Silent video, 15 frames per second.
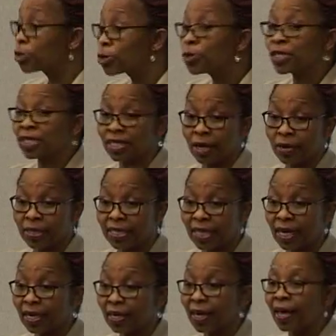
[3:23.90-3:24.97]
through
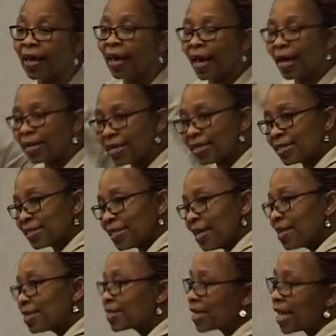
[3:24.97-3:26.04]
storytelling. And it's
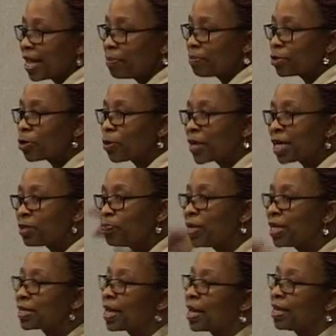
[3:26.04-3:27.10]
still the same. So that
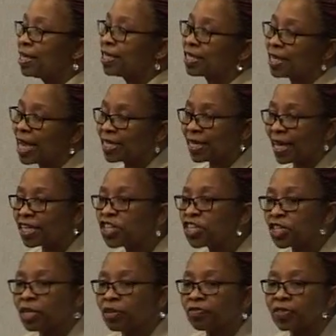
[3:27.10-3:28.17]
means it's just a
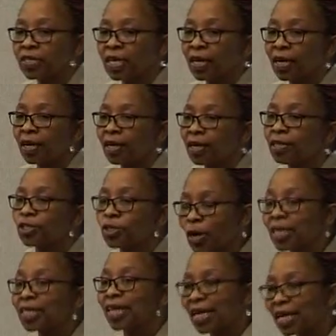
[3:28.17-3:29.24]
shift.
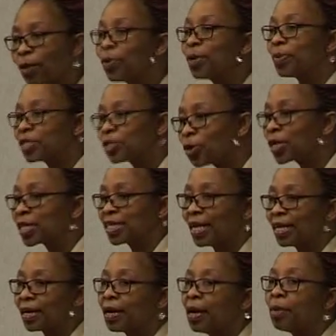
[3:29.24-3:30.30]
Storytelling will be
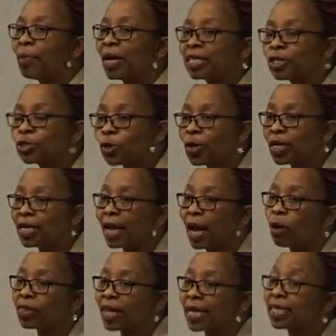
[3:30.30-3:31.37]
storytelling, but it's only
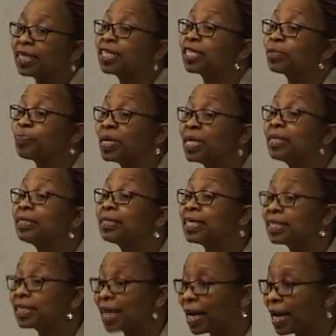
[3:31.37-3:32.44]
now that it's been
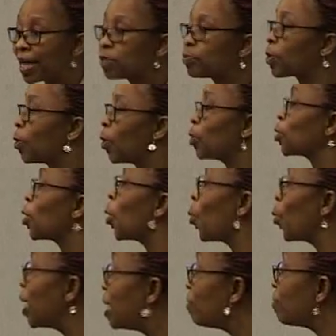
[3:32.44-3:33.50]
digitalized because
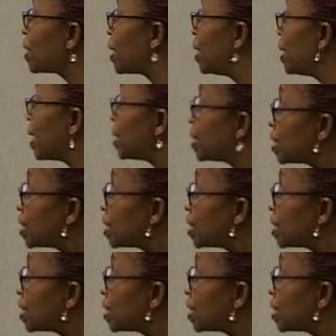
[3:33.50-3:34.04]
we're living in a